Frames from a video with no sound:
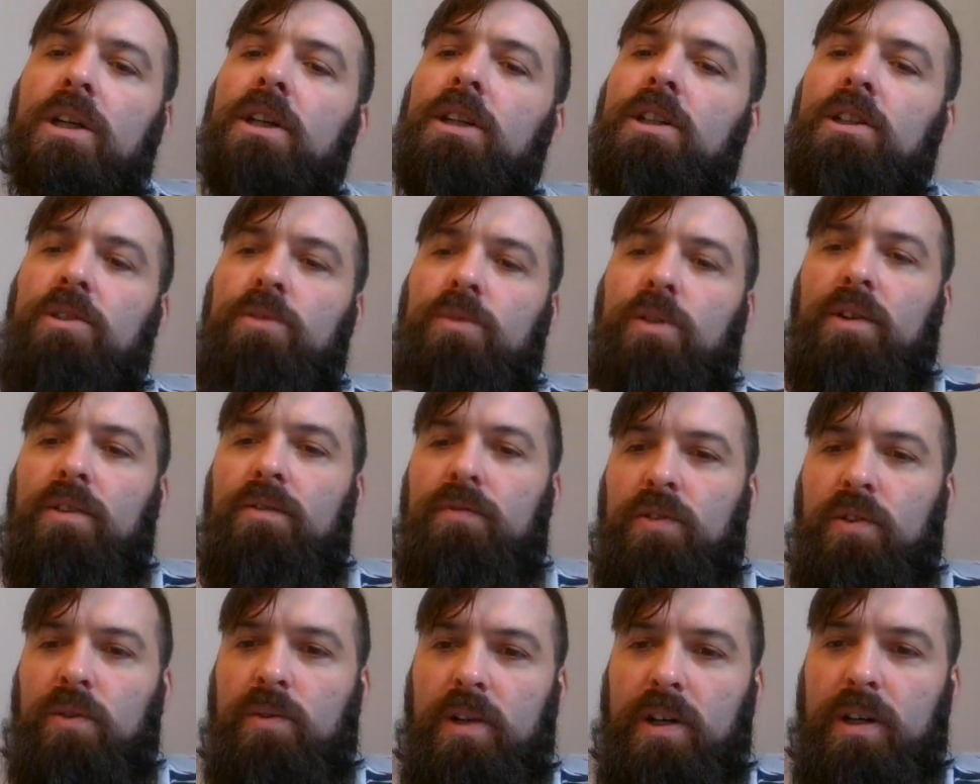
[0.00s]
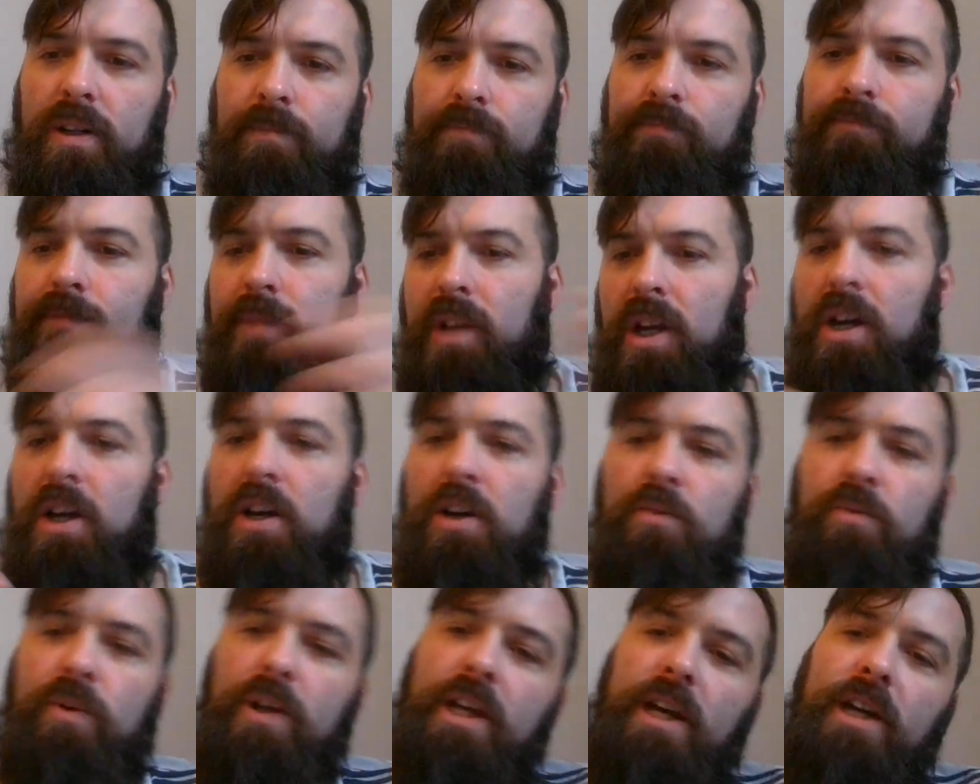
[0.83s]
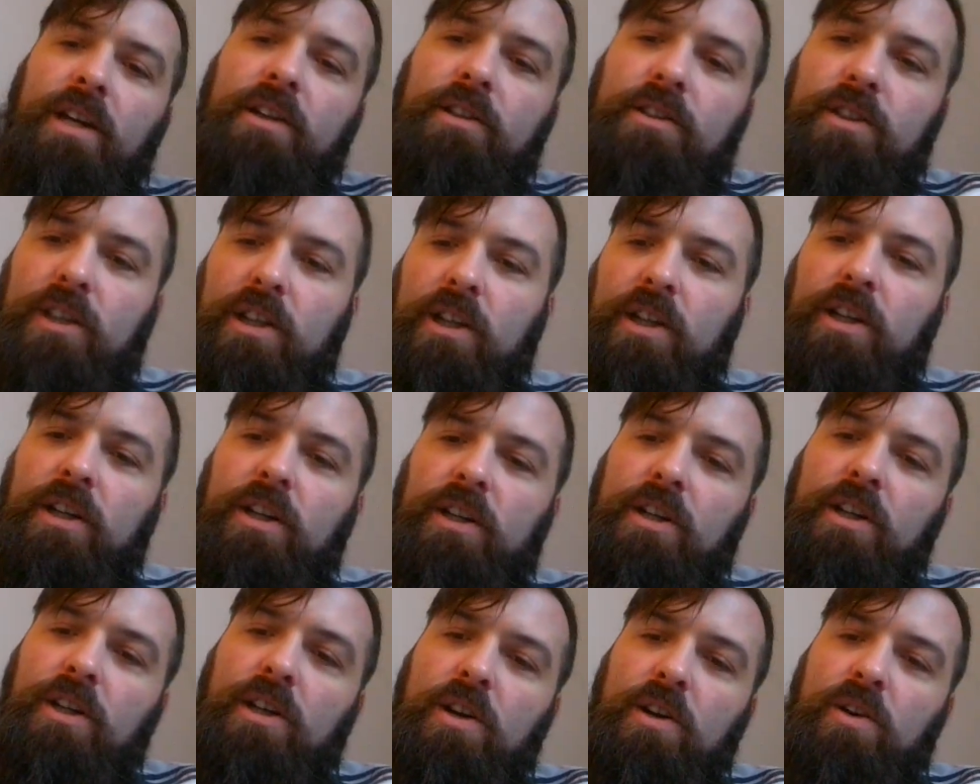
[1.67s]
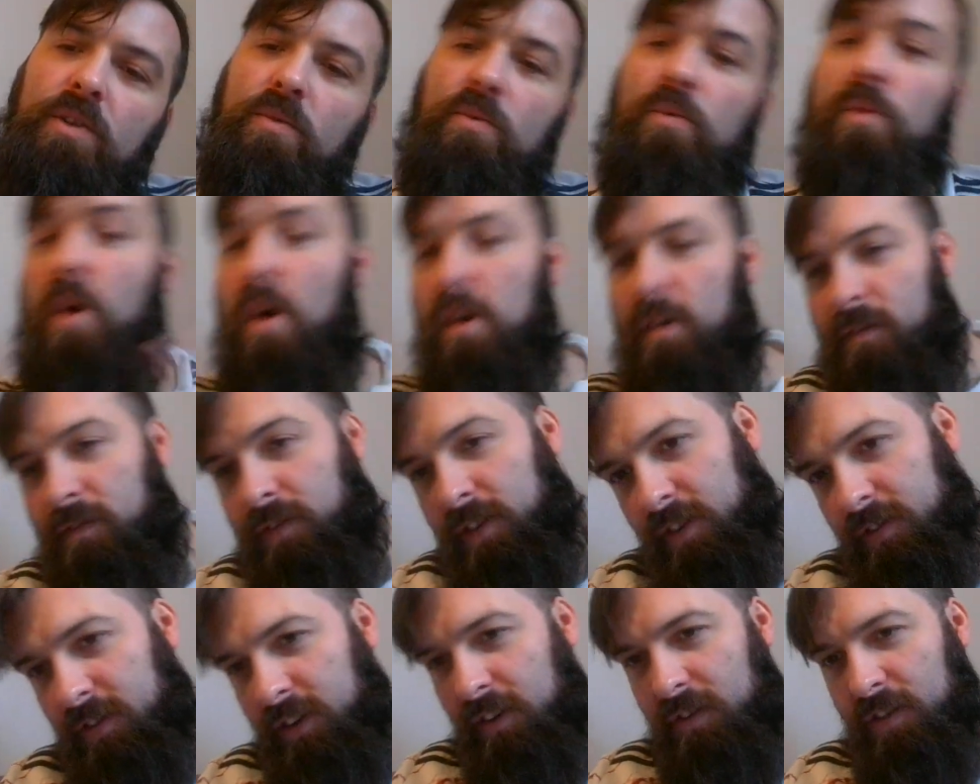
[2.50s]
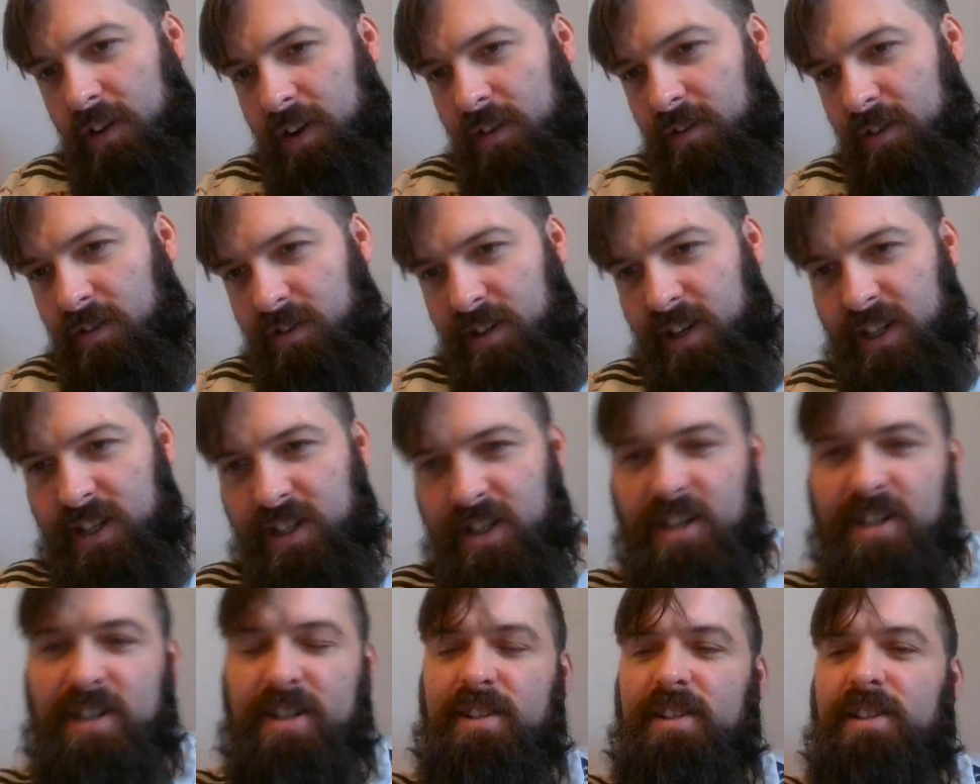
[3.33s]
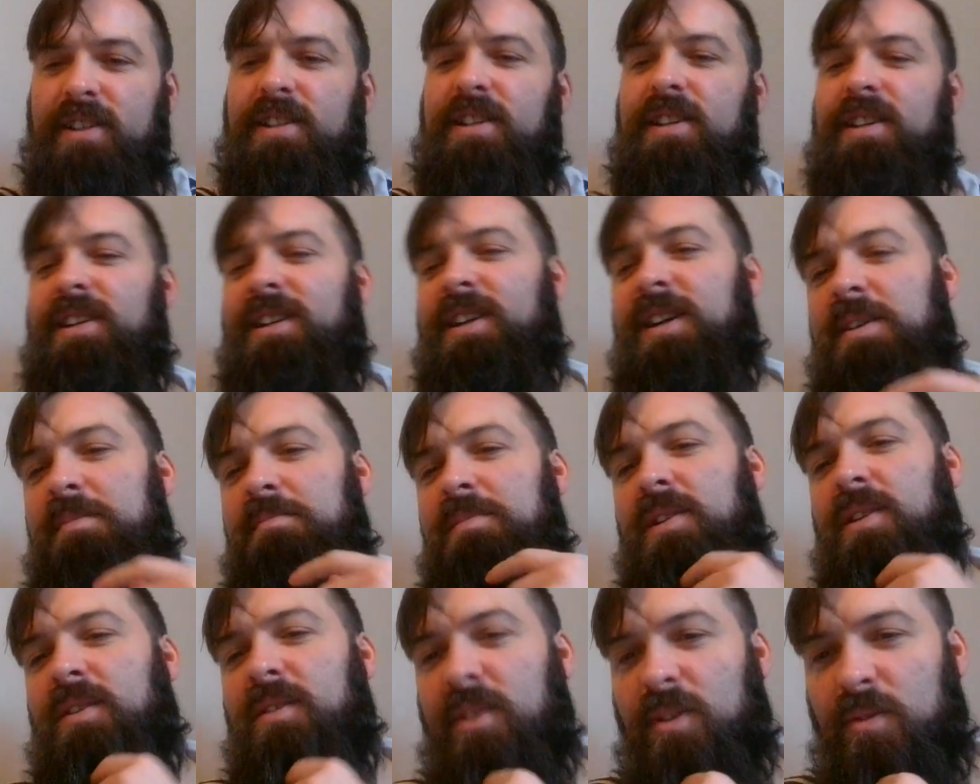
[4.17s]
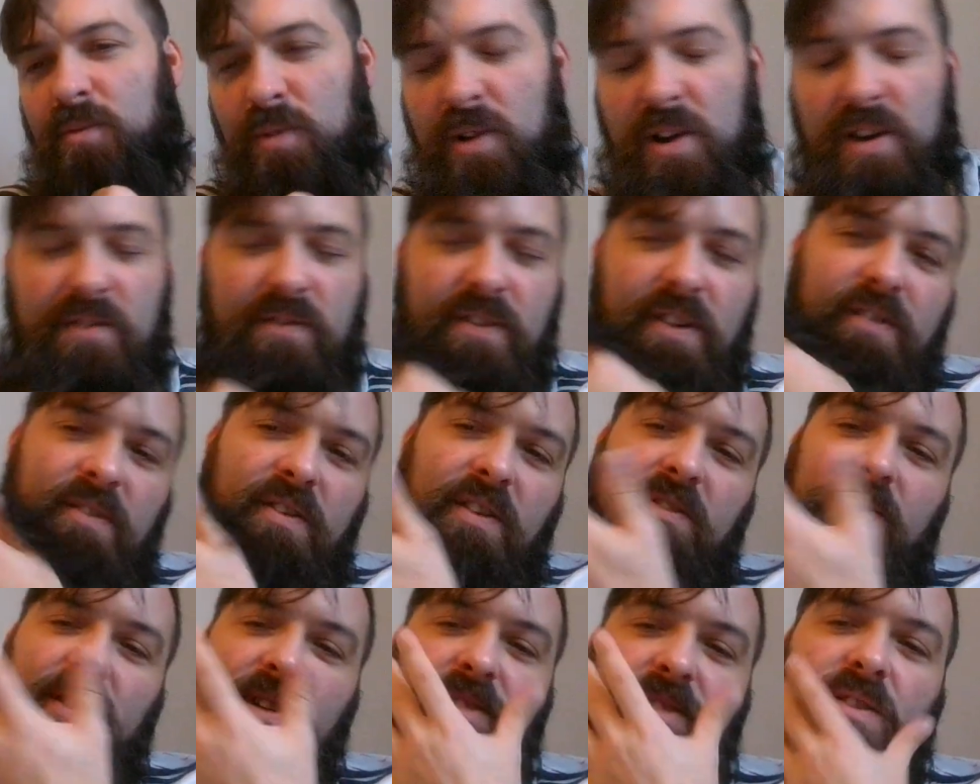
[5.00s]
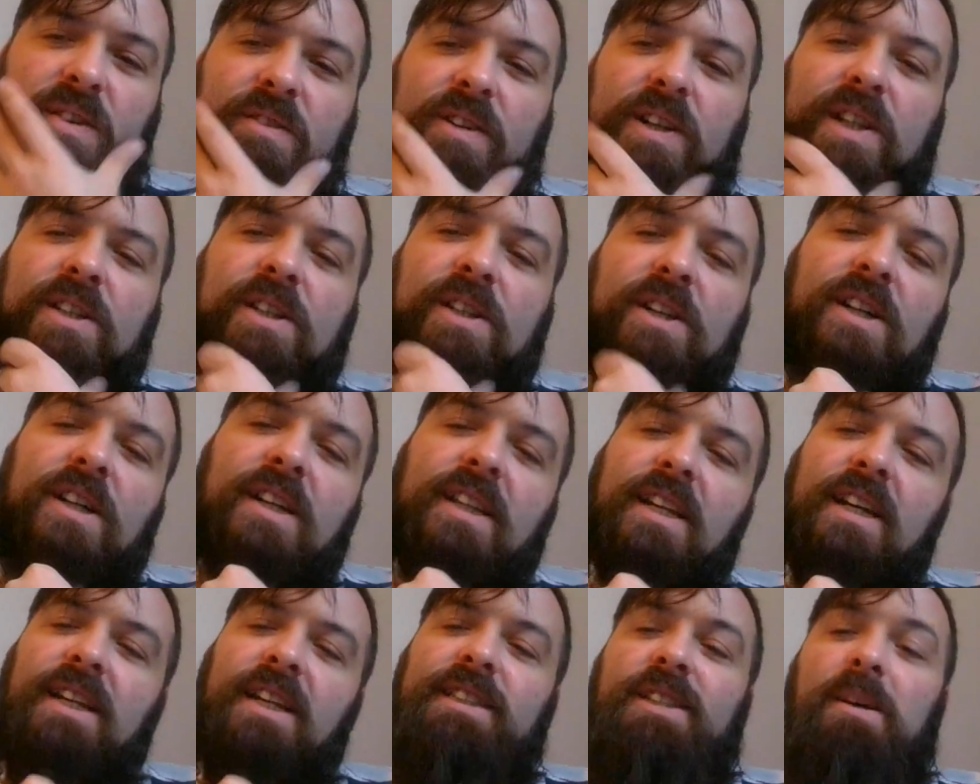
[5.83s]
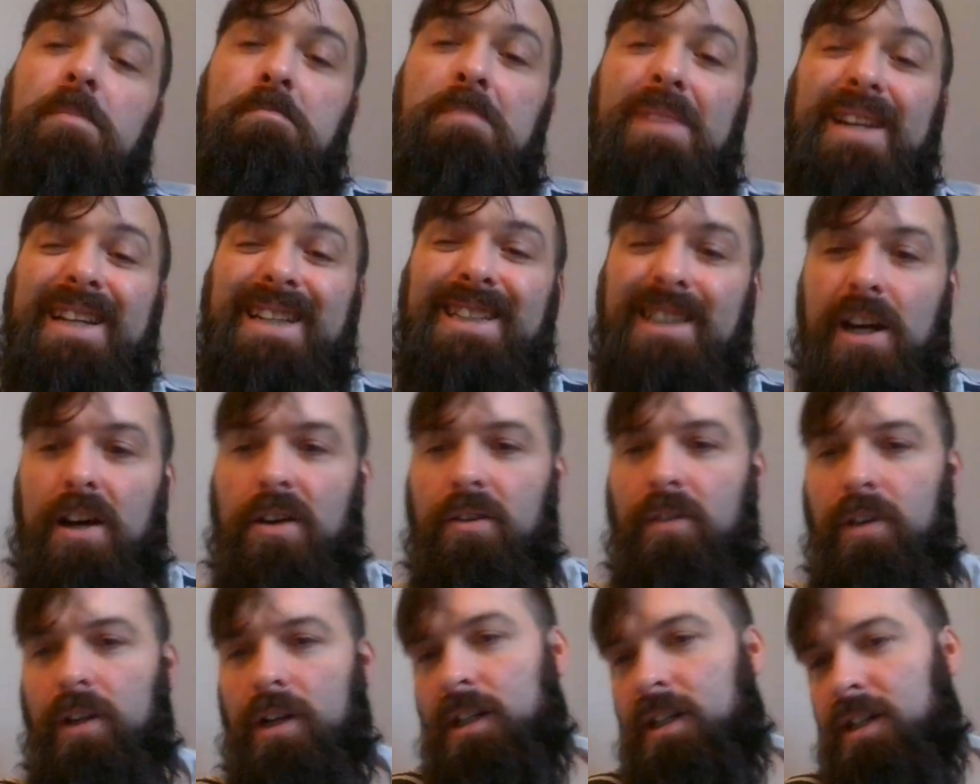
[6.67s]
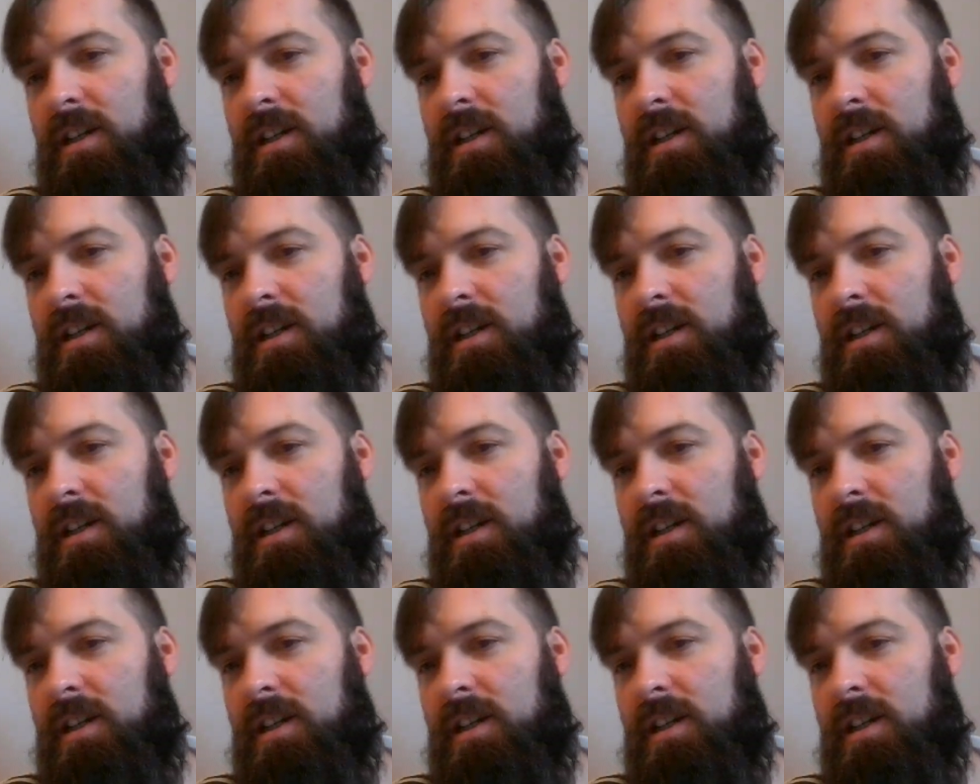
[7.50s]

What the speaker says: at 12 to 1. We then go to the 155 at red car, the 155 at red car, and that is a Beto